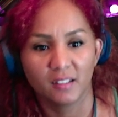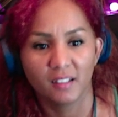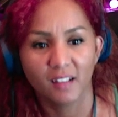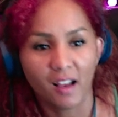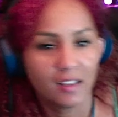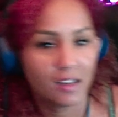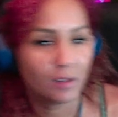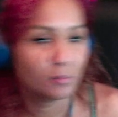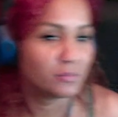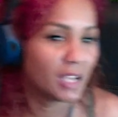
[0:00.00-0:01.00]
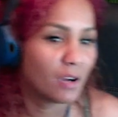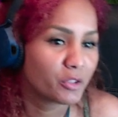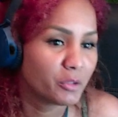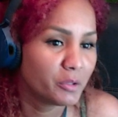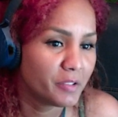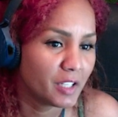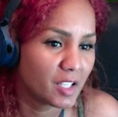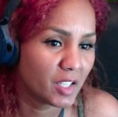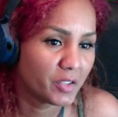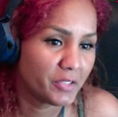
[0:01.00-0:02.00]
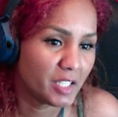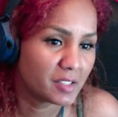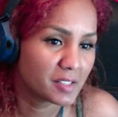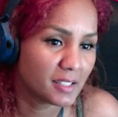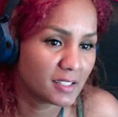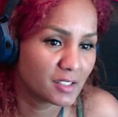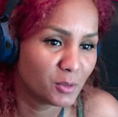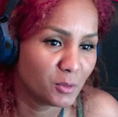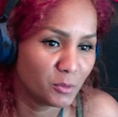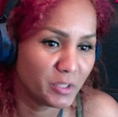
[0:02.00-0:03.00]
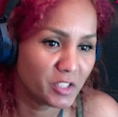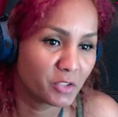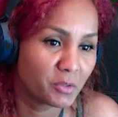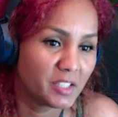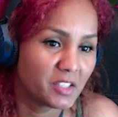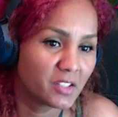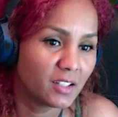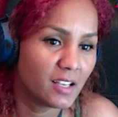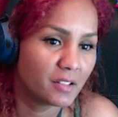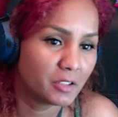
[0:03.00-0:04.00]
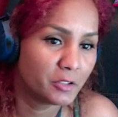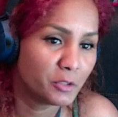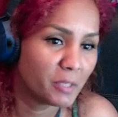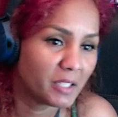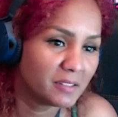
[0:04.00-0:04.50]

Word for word: I am now curious as to which critical error you made.